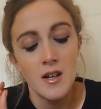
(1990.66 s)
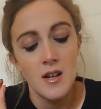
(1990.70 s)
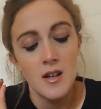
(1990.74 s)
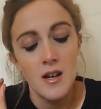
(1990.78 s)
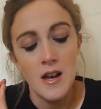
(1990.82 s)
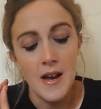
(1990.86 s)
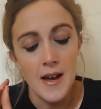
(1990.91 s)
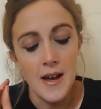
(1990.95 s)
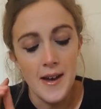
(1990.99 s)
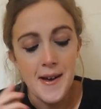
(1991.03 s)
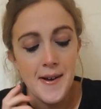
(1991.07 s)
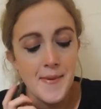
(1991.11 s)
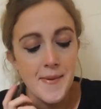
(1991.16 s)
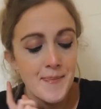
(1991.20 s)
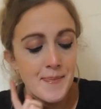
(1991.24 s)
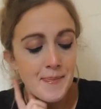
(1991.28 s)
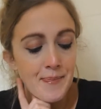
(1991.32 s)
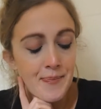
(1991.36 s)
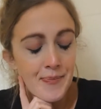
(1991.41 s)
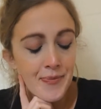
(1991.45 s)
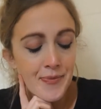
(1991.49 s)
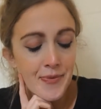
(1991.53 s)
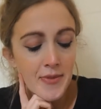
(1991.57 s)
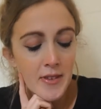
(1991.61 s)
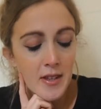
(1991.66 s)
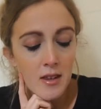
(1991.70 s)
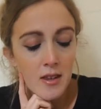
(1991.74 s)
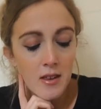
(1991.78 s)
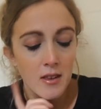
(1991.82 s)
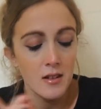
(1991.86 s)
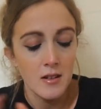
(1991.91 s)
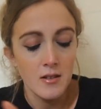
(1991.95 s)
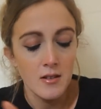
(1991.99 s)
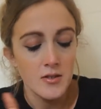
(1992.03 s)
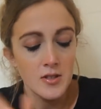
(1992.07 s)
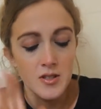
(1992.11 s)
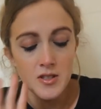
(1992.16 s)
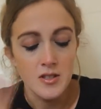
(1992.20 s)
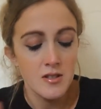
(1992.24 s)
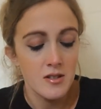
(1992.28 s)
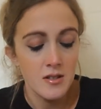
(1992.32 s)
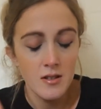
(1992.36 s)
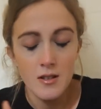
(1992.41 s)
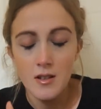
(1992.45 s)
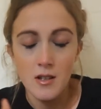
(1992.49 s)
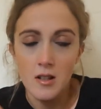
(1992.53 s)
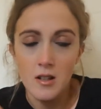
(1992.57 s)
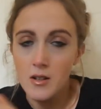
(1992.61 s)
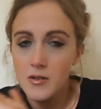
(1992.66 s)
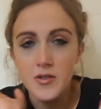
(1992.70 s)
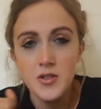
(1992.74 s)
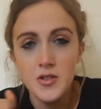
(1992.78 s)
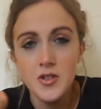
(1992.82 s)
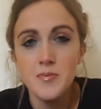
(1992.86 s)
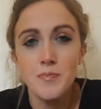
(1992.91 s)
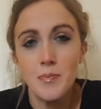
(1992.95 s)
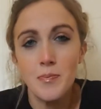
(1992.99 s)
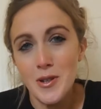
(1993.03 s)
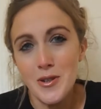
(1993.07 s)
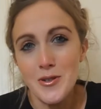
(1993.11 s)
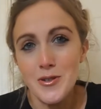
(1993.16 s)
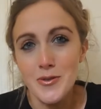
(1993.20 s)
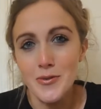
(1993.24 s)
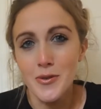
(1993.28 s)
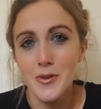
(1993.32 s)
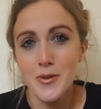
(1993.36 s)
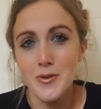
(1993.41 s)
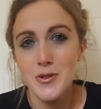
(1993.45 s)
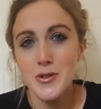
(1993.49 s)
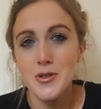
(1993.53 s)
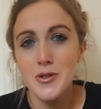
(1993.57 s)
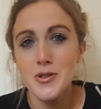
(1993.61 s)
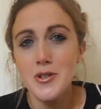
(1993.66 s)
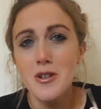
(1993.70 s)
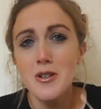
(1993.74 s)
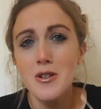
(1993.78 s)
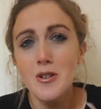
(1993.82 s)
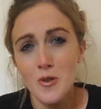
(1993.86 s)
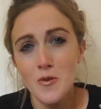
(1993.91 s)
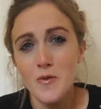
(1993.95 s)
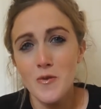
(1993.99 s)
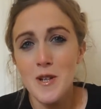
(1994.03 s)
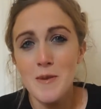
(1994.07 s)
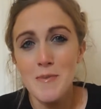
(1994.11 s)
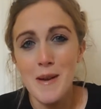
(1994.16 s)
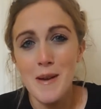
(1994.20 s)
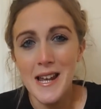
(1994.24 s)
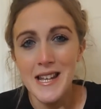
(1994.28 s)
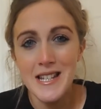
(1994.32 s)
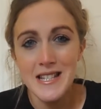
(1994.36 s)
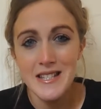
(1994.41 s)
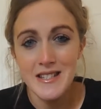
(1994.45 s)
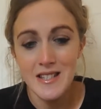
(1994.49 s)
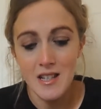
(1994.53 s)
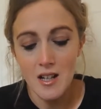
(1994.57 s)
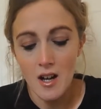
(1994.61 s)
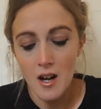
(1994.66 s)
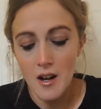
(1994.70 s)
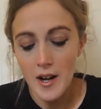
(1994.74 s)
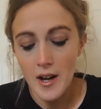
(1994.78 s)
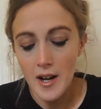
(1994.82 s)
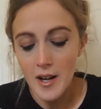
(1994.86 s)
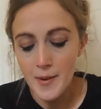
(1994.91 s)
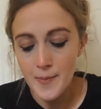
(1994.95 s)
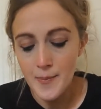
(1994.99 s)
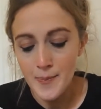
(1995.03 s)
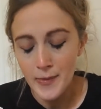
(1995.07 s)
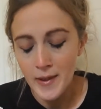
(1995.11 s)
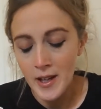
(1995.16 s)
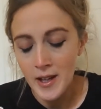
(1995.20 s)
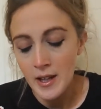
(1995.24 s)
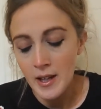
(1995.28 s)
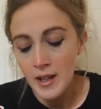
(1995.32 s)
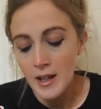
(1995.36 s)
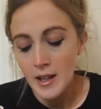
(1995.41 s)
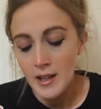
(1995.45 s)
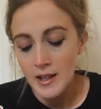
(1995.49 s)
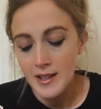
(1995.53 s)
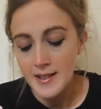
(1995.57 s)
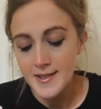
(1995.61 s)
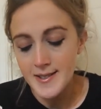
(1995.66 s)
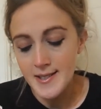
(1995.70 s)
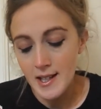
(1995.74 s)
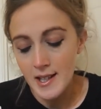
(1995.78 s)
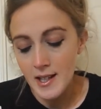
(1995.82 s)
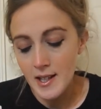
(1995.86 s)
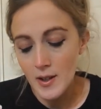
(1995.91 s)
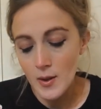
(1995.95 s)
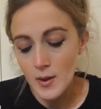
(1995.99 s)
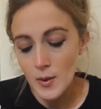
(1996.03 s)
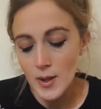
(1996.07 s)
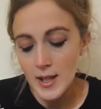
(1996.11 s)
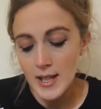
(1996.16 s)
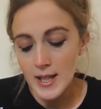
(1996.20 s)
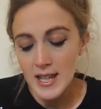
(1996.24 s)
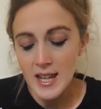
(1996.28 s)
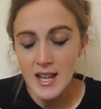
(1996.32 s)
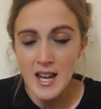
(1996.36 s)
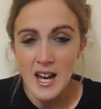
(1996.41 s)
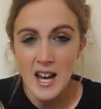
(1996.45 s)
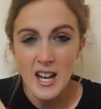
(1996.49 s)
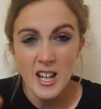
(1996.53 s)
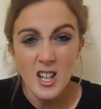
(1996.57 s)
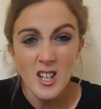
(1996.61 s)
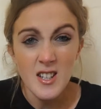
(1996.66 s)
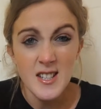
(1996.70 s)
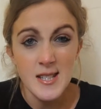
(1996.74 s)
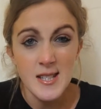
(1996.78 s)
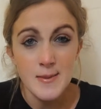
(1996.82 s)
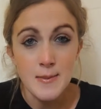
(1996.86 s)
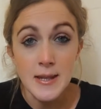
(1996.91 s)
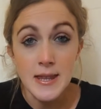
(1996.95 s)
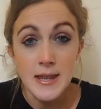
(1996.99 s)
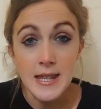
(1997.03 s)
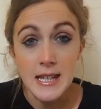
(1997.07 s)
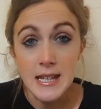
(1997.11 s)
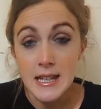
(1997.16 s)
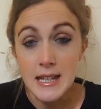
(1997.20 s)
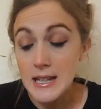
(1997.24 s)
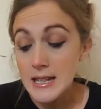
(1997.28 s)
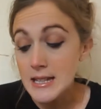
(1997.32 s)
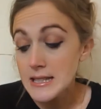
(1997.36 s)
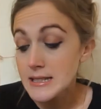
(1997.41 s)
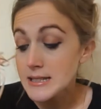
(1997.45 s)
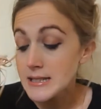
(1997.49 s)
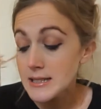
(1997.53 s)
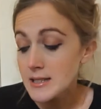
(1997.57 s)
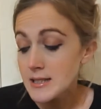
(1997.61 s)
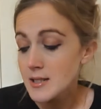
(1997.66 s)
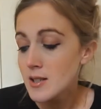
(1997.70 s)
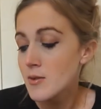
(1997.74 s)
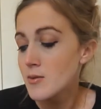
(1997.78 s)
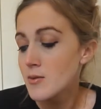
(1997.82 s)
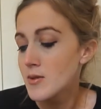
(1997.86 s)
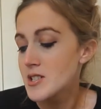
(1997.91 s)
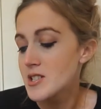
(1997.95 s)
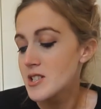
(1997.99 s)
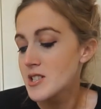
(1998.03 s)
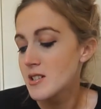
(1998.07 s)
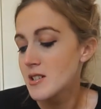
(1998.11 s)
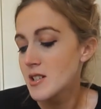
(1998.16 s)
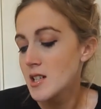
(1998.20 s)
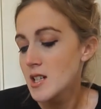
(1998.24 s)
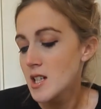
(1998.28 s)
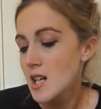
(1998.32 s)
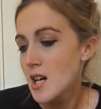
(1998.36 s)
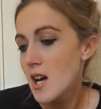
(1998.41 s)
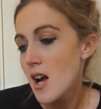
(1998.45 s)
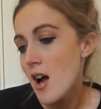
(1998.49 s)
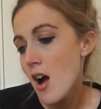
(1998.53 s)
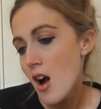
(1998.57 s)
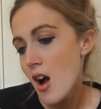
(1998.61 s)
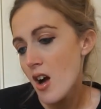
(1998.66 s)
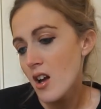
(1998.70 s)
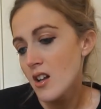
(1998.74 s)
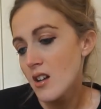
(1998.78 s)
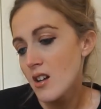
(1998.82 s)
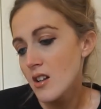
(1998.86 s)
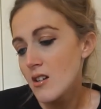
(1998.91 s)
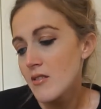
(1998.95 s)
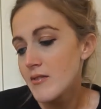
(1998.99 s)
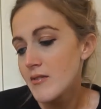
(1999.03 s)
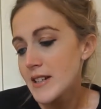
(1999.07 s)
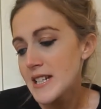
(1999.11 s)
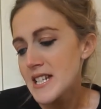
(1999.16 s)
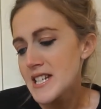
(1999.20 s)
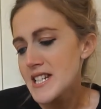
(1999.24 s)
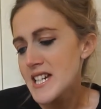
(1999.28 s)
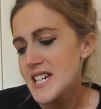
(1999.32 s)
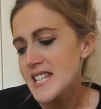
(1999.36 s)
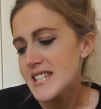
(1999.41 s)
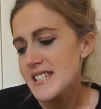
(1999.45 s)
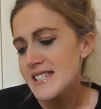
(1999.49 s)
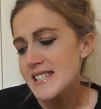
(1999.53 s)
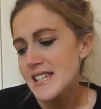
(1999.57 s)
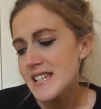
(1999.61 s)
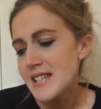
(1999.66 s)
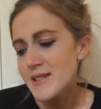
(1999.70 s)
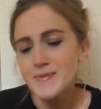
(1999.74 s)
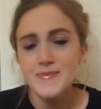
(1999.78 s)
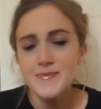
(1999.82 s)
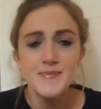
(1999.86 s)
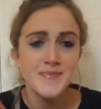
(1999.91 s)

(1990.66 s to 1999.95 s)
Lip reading: it's just beautiful. It's such a lovely place to go. So yeah, I got some of these which look really tasty.